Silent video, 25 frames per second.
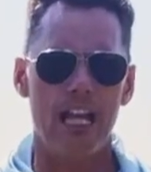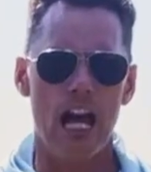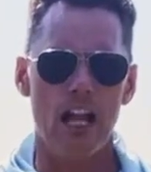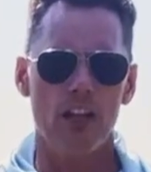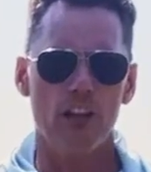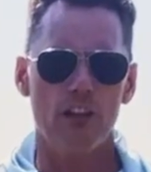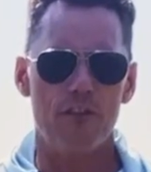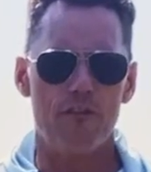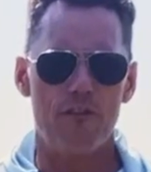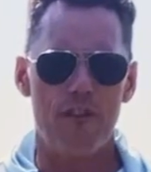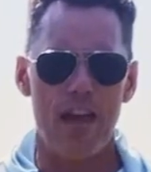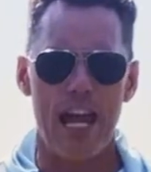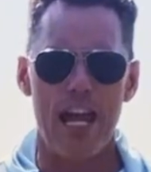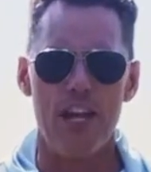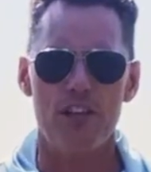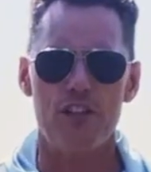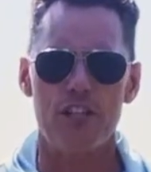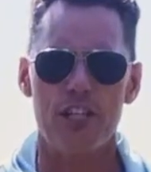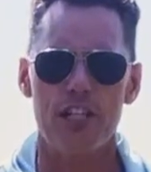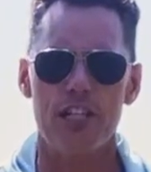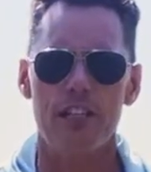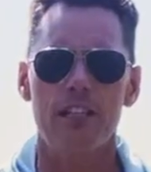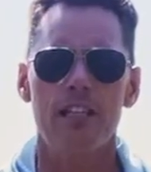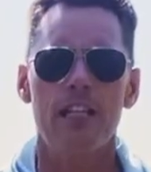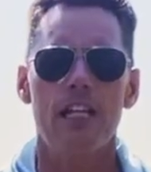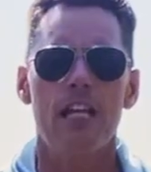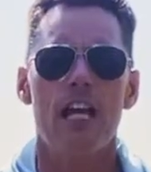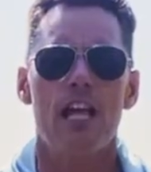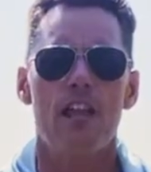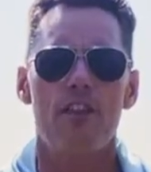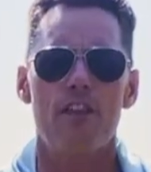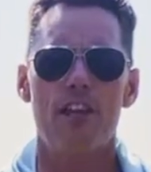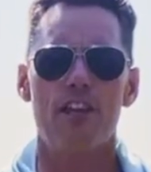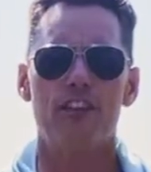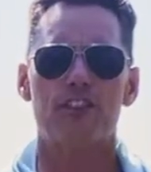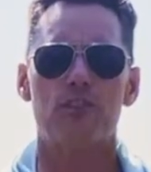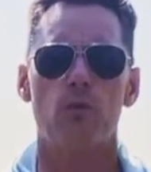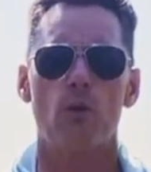elevation.
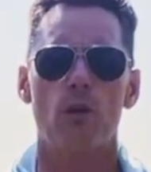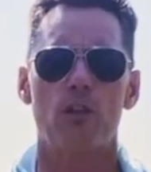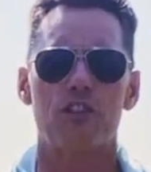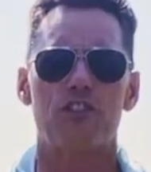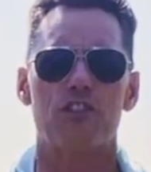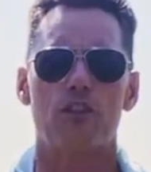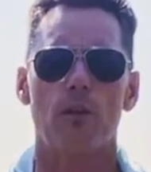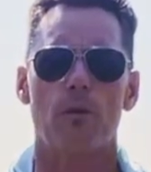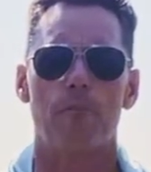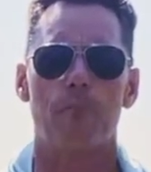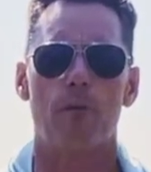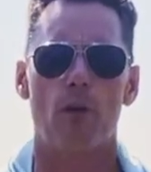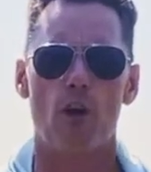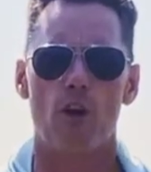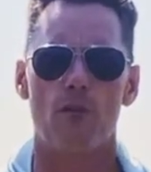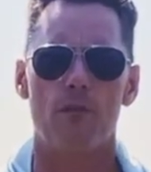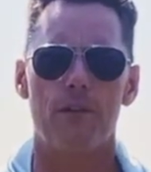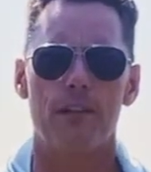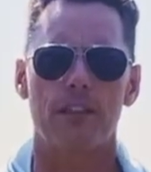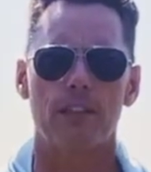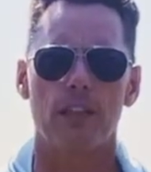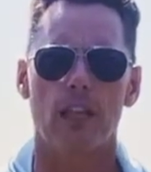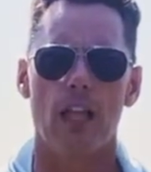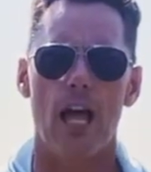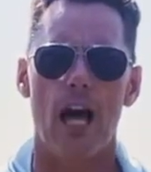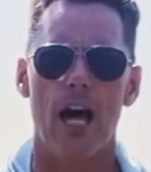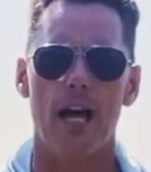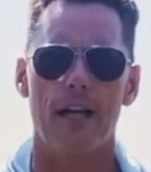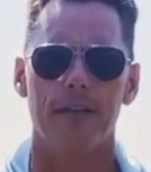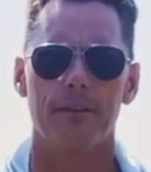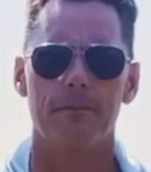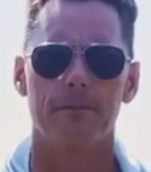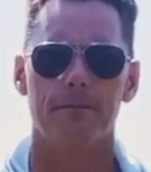This was the perfect lot.